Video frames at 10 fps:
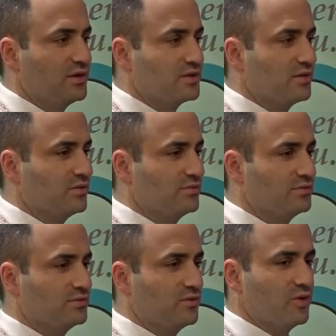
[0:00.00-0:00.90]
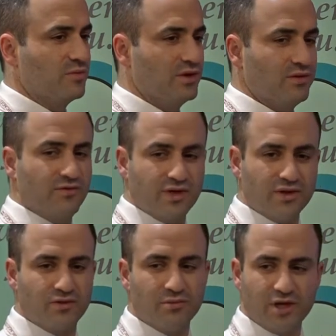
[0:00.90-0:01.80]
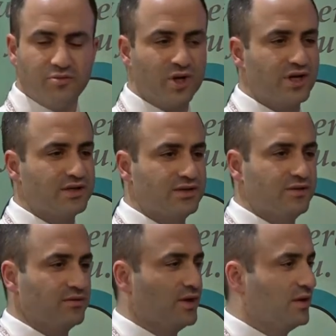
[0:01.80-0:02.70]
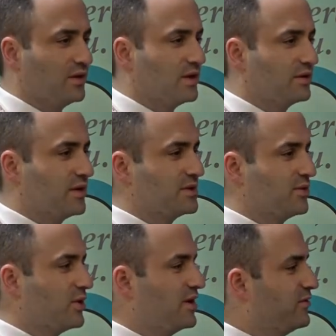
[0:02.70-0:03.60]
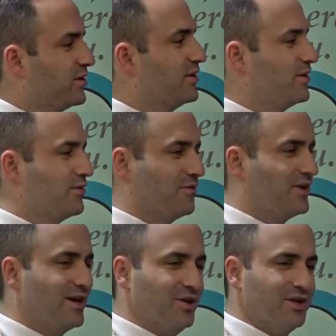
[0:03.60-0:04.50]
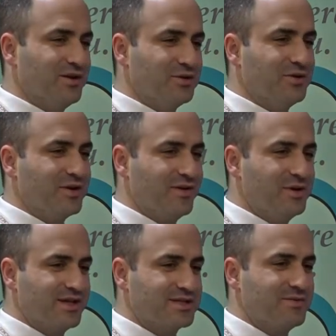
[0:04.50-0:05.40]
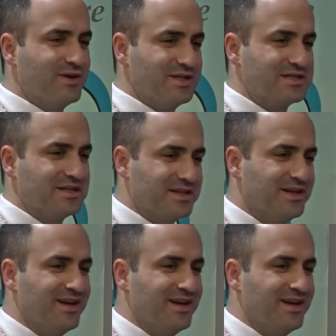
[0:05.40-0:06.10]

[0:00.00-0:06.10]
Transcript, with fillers: So women who've gone through menopause, a lot of times the wife will go, oh, finally, I don't know what I've been experiencing.